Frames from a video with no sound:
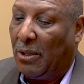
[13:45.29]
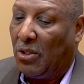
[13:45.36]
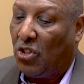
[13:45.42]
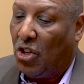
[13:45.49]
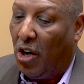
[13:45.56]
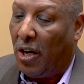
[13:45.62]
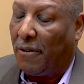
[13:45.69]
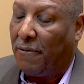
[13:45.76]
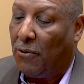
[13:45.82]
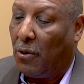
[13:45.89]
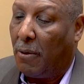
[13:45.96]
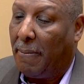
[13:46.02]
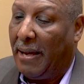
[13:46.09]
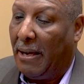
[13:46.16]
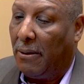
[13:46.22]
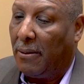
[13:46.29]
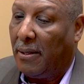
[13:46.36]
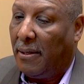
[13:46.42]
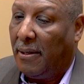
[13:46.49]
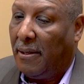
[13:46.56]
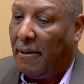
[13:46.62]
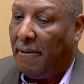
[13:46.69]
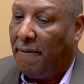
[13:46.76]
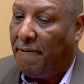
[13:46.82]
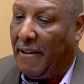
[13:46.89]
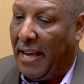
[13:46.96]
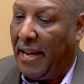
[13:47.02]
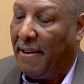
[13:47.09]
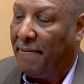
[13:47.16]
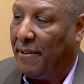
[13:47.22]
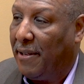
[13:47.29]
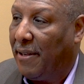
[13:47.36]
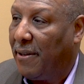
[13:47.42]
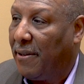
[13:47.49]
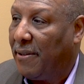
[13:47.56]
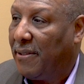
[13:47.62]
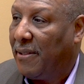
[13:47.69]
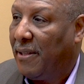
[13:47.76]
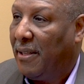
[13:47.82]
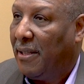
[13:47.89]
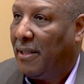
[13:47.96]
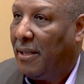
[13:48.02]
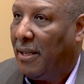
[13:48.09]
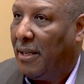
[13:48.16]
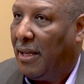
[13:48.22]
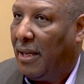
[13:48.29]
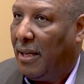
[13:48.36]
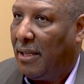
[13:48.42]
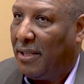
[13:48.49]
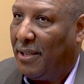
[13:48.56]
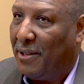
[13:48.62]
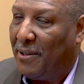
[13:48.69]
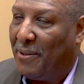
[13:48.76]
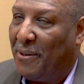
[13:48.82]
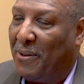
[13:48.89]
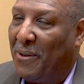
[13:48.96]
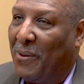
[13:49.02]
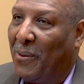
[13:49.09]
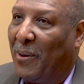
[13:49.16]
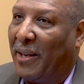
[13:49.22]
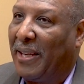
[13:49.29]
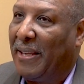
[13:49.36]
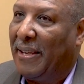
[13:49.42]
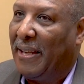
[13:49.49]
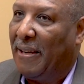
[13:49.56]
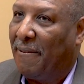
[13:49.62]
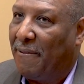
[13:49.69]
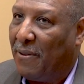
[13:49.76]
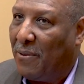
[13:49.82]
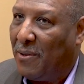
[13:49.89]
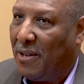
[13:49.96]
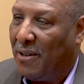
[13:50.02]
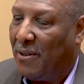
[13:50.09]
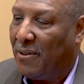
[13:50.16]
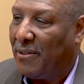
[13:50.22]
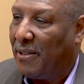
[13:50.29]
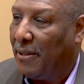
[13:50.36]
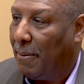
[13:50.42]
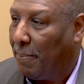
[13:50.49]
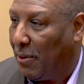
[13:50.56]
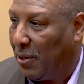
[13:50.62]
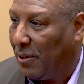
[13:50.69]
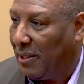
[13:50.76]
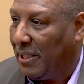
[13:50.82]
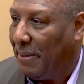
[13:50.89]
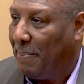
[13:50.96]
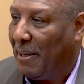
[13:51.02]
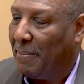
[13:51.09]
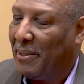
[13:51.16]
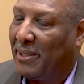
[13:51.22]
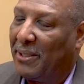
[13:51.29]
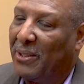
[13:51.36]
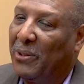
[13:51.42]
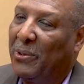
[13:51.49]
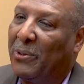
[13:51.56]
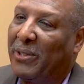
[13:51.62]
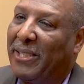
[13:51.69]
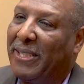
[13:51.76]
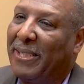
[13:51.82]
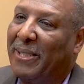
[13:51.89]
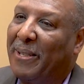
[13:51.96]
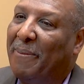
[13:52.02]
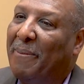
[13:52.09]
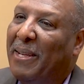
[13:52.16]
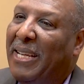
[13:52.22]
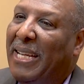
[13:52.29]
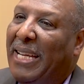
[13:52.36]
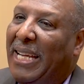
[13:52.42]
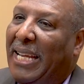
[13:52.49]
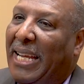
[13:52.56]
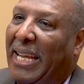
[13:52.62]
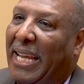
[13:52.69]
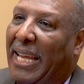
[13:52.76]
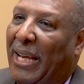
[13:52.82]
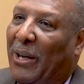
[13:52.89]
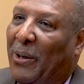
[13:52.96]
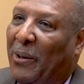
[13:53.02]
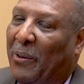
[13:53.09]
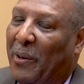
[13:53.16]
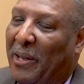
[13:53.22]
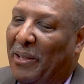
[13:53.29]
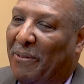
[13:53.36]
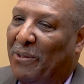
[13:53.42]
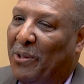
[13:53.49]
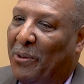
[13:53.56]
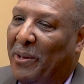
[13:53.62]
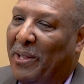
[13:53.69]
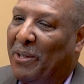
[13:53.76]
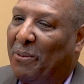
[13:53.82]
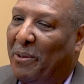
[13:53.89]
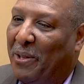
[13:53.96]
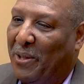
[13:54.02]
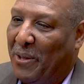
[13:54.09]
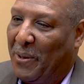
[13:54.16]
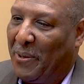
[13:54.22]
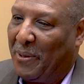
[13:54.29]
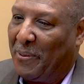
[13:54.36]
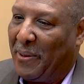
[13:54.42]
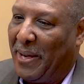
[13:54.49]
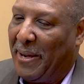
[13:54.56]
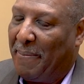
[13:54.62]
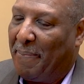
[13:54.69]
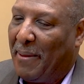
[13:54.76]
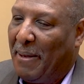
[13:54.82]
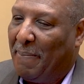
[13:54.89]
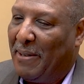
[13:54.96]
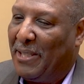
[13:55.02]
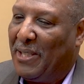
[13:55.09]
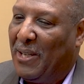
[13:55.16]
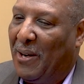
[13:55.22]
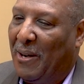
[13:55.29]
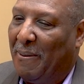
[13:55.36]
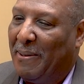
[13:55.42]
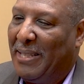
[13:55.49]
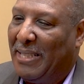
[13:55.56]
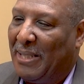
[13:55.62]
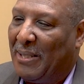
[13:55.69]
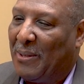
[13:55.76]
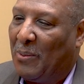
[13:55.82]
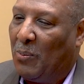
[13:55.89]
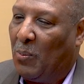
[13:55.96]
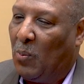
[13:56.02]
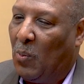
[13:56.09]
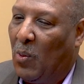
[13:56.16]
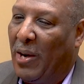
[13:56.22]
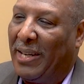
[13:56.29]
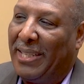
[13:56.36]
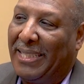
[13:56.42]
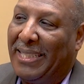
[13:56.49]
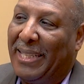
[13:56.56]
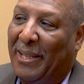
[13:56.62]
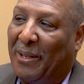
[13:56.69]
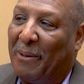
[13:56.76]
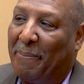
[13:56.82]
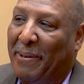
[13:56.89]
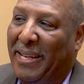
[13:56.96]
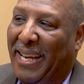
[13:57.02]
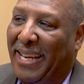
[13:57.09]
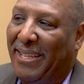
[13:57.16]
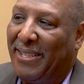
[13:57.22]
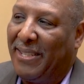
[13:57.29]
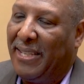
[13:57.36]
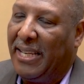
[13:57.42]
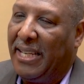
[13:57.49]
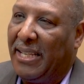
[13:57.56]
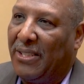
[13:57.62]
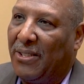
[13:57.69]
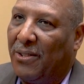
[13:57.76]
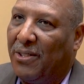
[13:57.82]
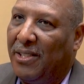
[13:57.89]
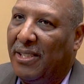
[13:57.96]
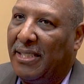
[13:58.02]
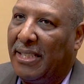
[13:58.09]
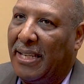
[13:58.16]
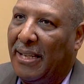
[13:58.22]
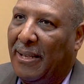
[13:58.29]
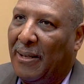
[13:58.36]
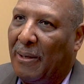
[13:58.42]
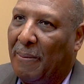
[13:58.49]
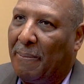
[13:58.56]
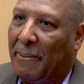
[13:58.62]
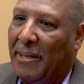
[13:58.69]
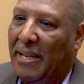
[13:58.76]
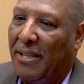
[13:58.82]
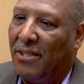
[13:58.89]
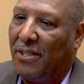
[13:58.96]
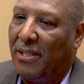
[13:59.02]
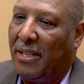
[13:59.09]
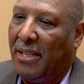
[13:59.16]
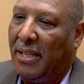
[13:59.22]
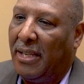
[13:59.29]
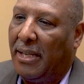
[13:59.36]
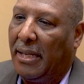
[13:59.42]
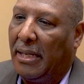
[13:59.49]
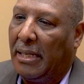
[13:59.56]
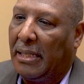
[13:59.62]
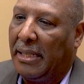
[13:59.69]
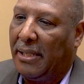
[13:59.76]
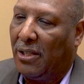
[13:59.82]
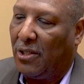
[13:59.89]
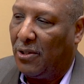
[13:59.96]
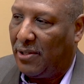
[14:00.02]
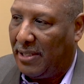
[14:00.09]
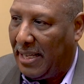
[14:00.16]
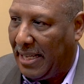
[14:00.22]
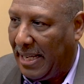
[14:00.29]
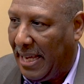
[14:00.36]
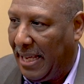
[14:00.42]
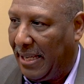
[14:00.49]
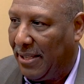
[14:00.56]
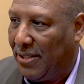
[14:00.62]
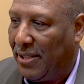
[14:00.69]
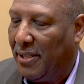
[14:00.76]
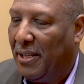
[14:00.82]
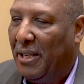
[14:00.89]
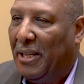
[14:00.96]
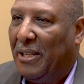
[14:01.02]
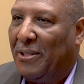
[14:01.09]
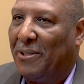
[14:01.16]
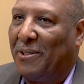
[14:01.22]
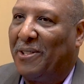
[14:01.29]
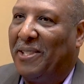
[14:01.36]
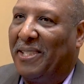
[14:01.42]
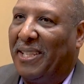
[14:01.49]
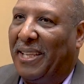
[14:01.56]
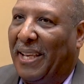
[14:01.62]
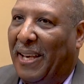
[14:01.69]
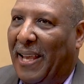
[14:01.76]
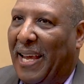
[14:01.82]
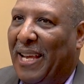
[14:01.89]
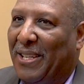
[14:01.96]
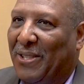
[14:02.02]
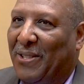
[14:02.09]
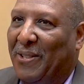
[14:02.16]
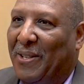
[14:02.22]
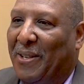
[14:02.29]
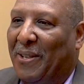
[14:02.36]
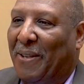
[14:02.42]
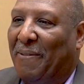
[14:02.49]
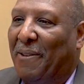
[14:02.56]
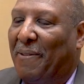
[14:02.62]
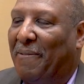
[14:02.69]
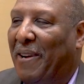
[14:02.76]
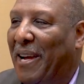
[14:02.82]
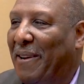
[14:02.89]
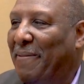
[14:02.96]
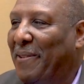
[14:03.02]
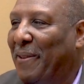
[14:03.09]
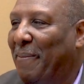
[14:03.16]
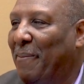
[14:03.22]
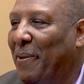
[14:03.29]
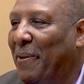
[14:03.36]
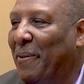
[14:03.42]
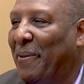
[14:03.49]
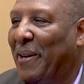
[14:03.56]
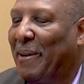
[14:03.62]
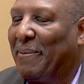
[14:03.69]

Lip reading: taught for about 5 years, a year in New York and then a few years in the Berkeley public school system. And her grade of choice was 3rd grade. But she always wanted to get her PhD, so she's getting her PhD in clinical psychology. So she's in the last year of her 5-year program.